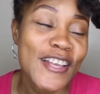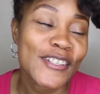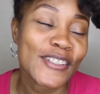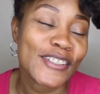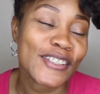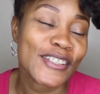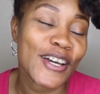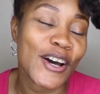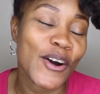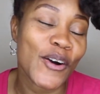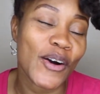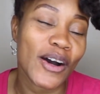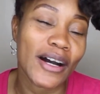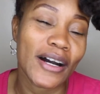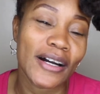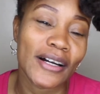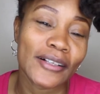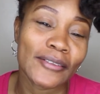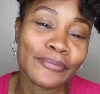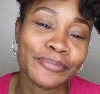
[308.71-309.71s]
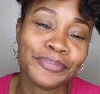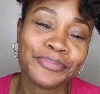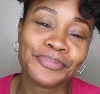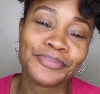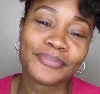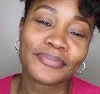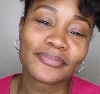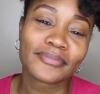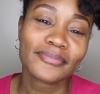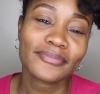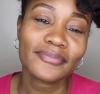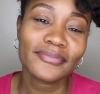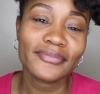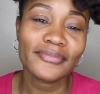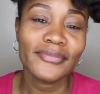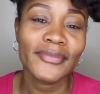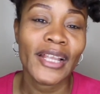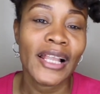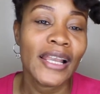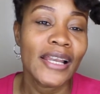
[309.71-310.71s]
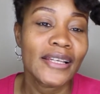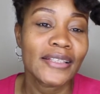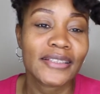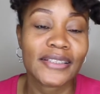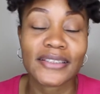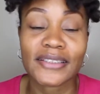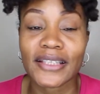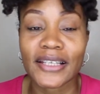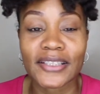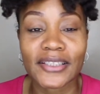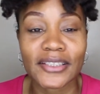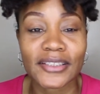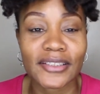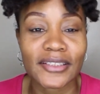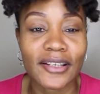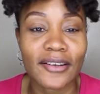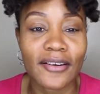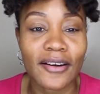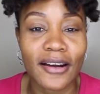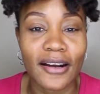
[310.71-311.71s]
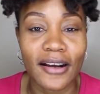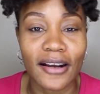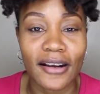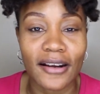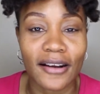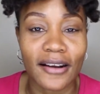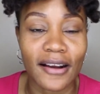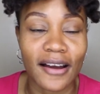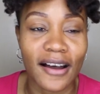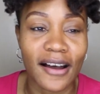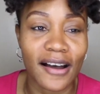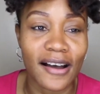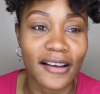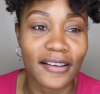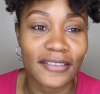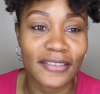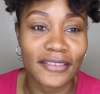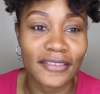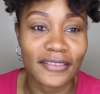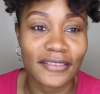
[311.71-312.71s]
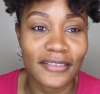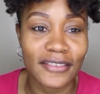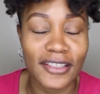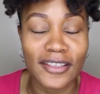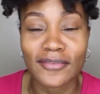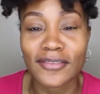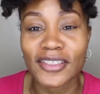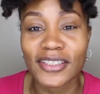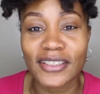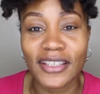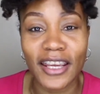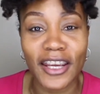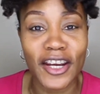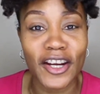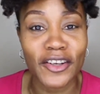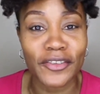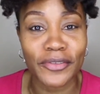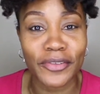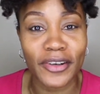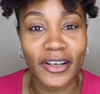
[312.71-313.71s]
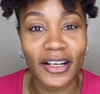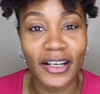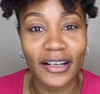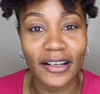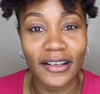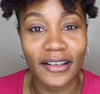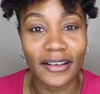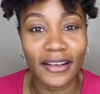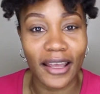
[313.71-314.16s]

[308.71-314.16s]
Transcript: So she said she told her she was scared for her.